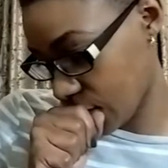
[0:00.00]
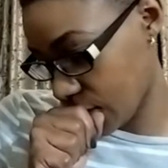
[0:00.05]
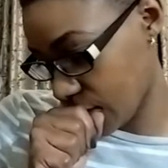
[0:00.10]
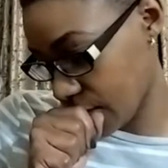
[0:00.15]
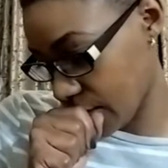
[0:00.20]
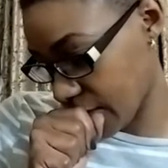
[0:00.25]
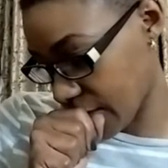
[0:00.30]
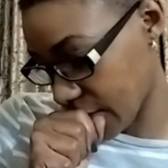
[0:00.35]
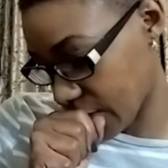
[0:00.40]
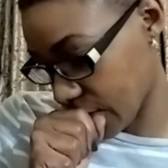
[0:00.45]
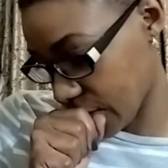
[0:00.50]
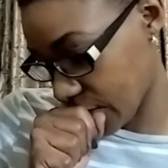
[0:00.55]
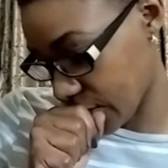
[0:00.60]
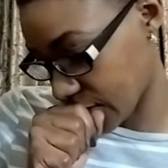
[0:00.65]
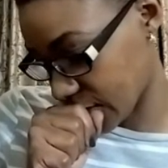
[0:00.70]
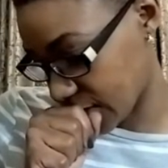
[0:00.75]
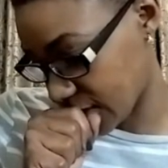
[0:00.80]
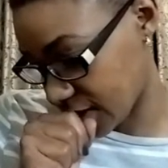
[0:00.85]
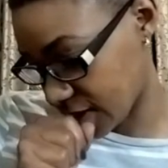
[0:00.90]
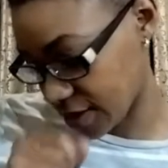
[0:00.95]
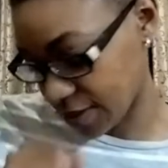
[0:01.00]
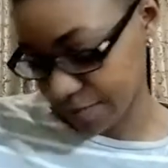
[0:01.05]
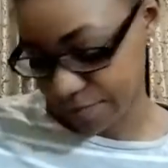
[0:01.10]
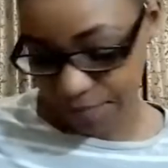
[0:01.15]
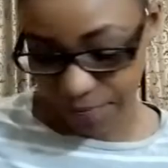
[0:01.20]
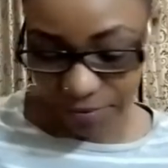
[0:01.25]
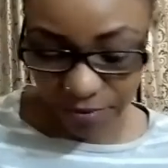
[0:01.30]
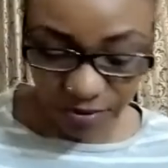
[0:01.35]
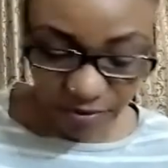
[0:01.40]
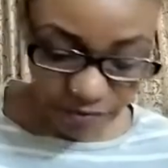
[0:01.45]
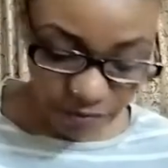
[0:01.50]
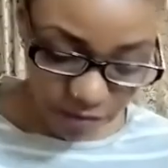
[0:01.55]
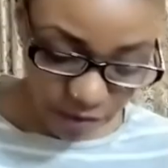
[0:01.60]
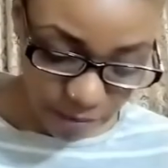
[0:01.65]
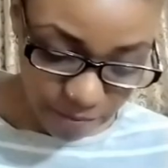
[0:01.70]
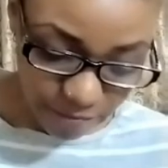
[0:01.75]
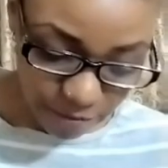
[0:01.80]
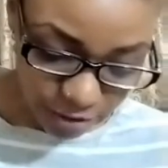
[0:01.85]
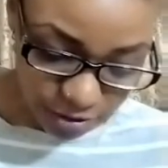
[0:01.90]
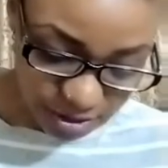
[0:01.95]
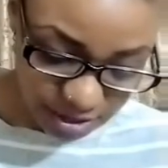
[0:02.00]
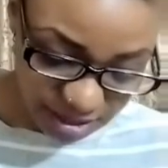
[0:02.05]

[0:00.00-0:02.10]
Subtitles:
Of course. From verse